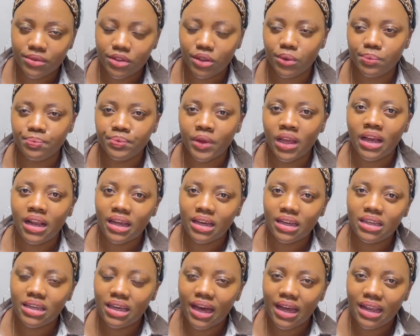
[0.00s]
So
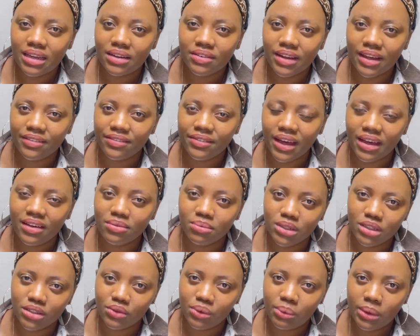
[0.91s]
luckily I live like 5
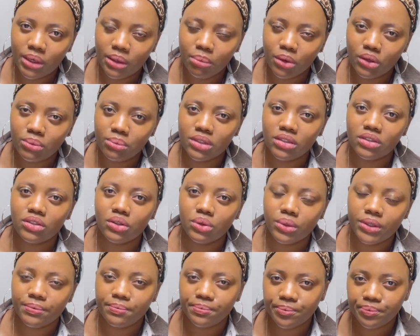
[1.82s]
minutes from my apartment, so
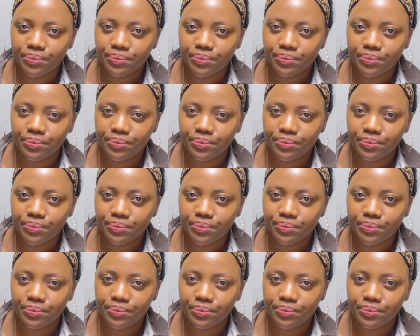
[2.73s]
we